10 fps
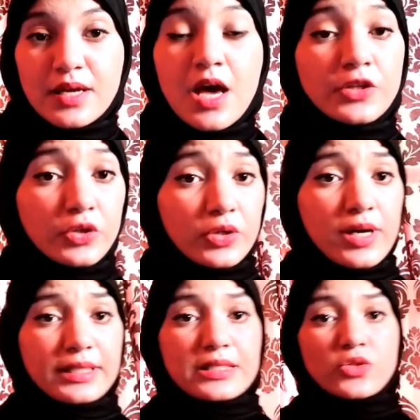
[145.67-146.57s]
The
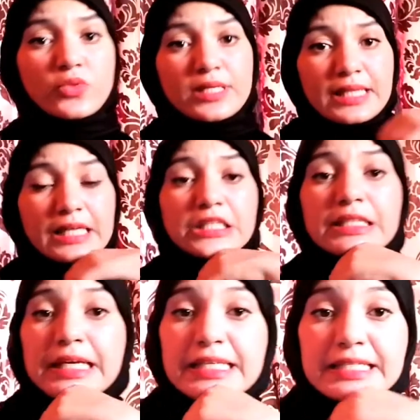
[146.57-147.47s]
chronic stress
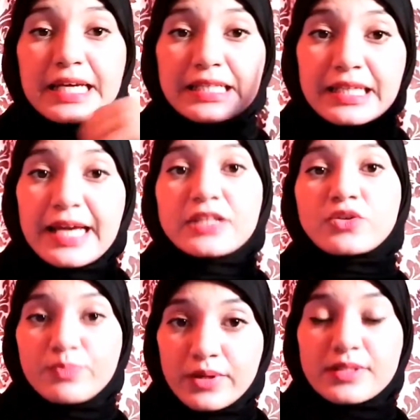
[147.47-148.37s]
actually is not like the
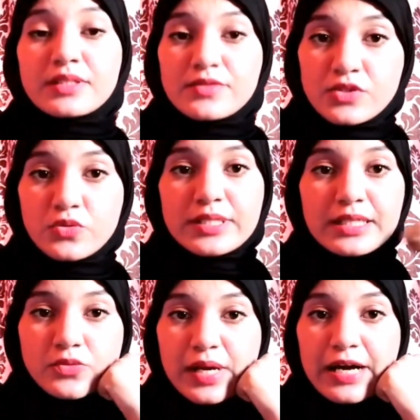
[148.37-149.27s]
positive stress
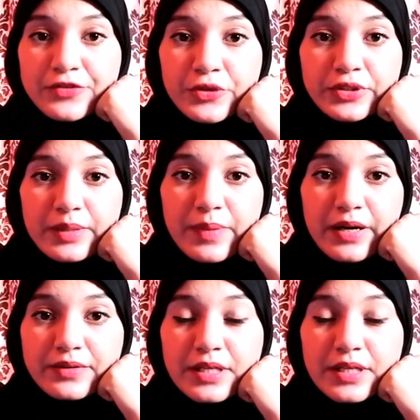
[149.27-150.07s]
that we have talked about.